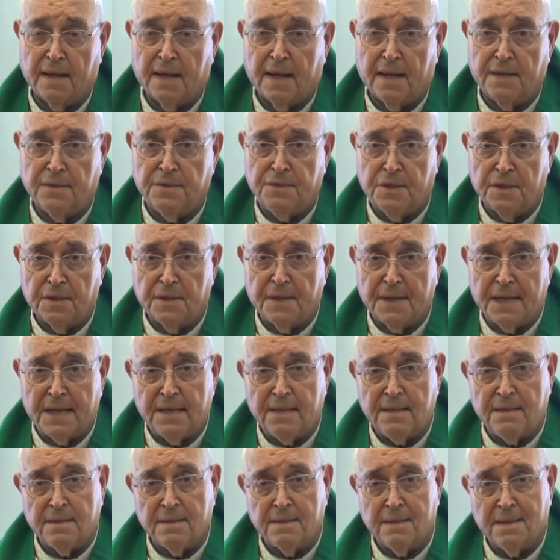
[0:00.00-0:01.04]
And
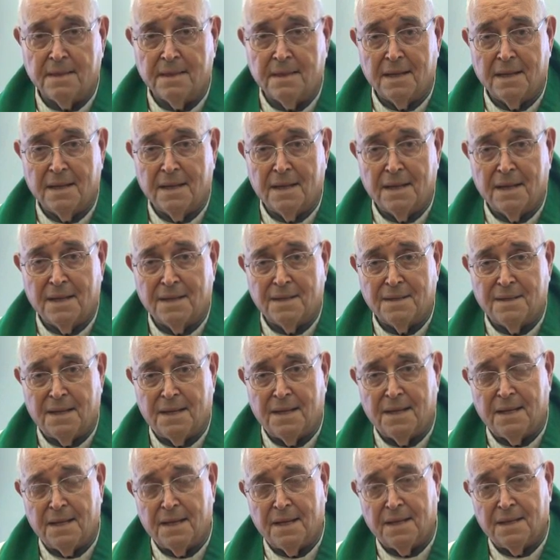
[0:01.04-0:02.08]
during
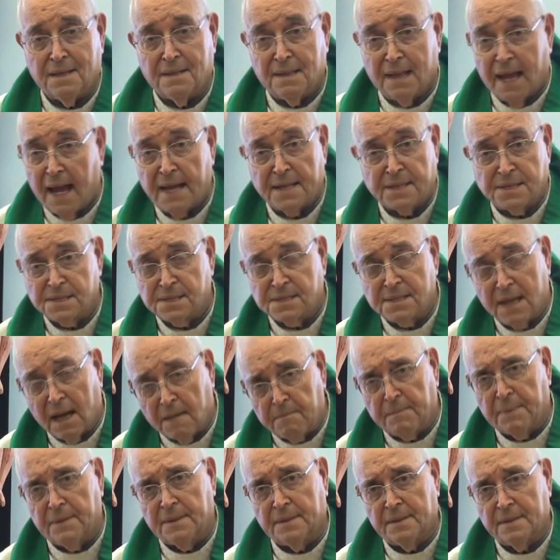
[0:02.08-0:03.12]
the Last
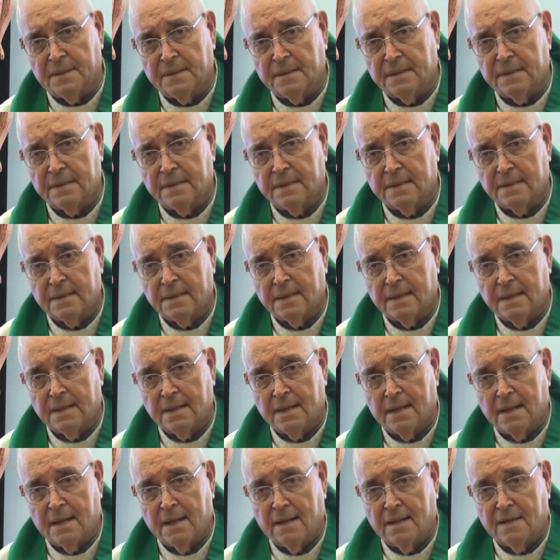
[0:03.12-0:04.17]
Supper,
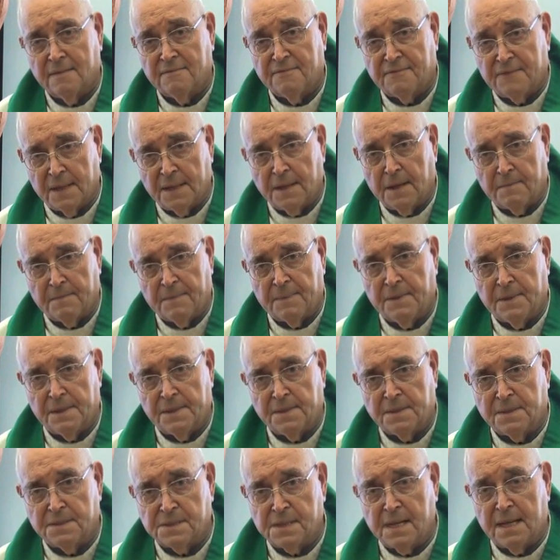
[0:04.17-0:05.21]
Philip
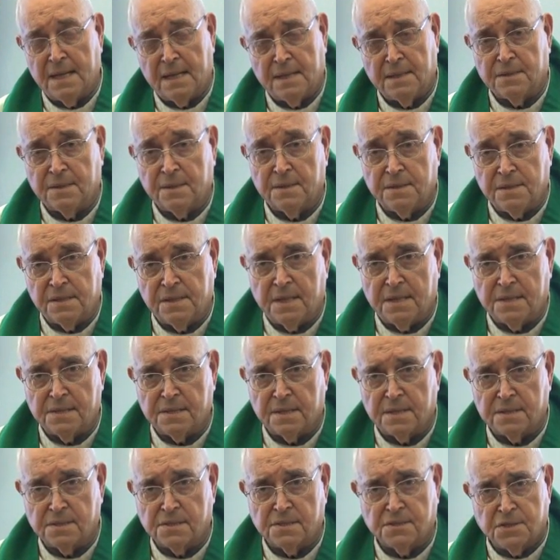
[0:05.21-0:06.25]
would say to
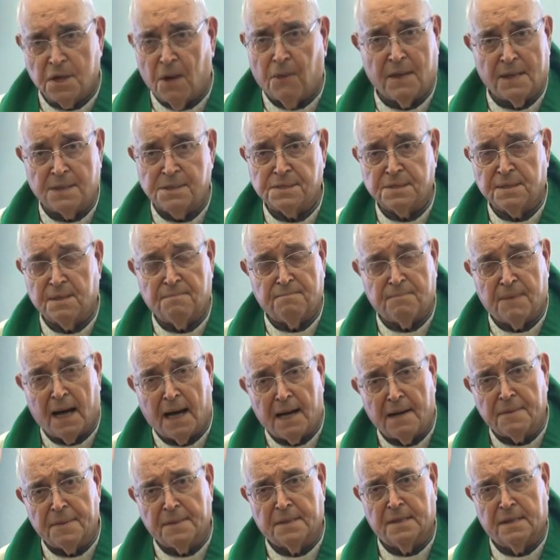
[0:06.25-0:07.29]
Jesus, "Show us the
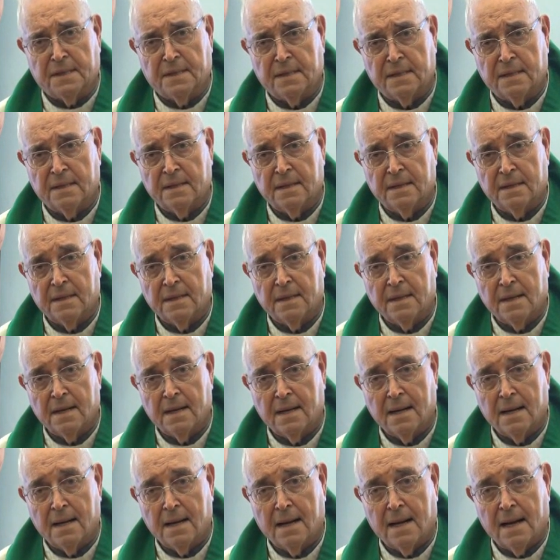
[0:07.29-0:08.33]
Father,
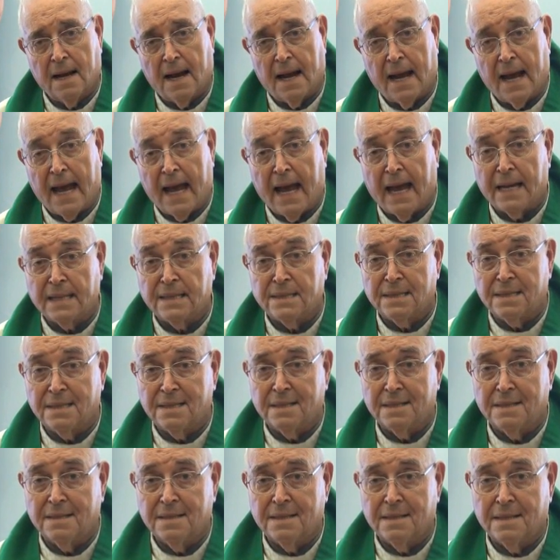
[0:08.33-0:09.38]
and
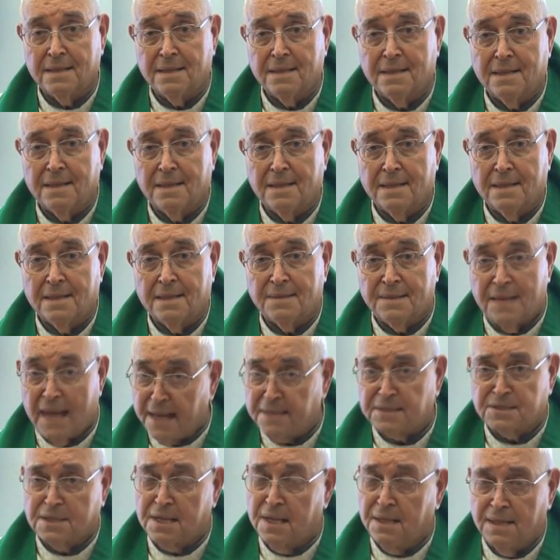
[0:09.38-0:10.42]

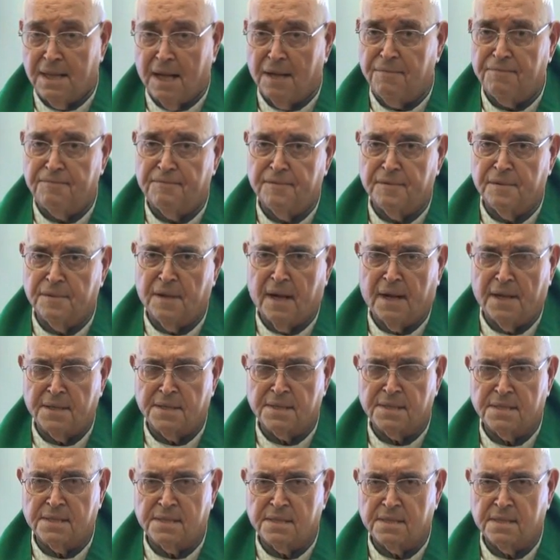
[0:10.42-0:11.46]
that's enough for
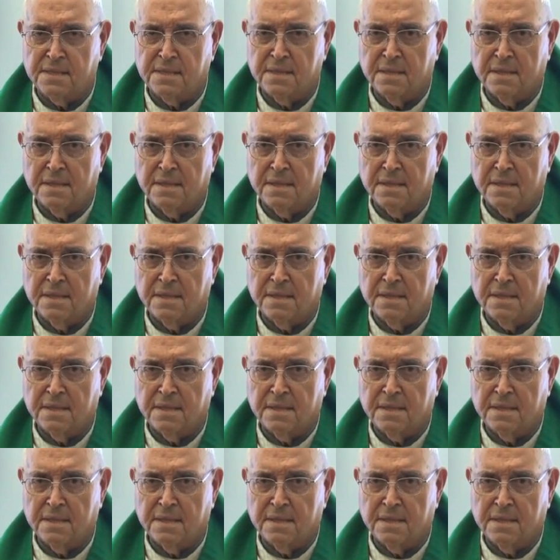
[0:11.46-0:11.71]
us."